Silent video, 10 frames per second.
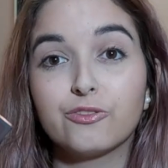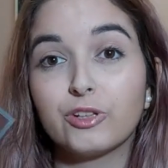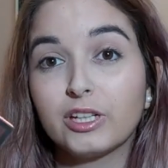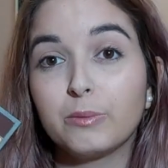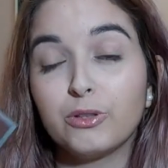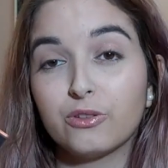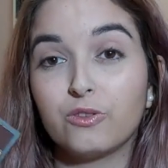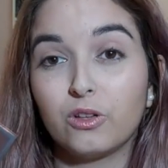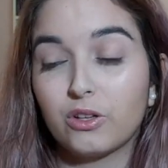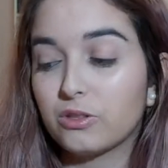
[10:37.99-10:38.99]
really
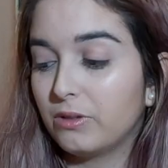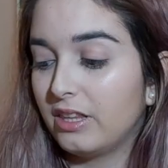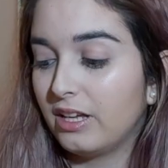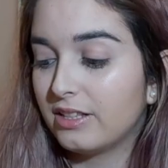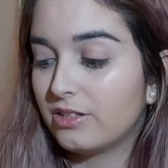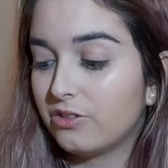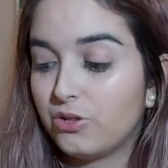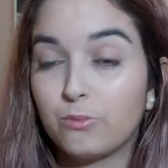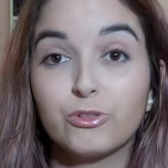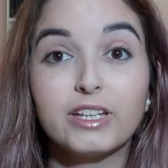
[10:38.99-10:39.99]
beautiful looks with this, so
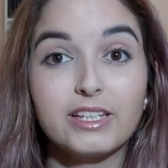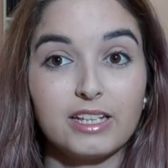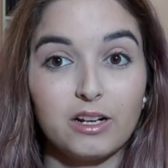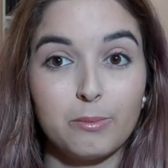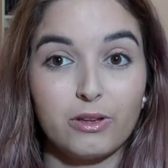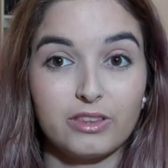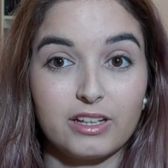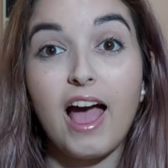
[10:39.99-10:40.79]
I'm really excited about this.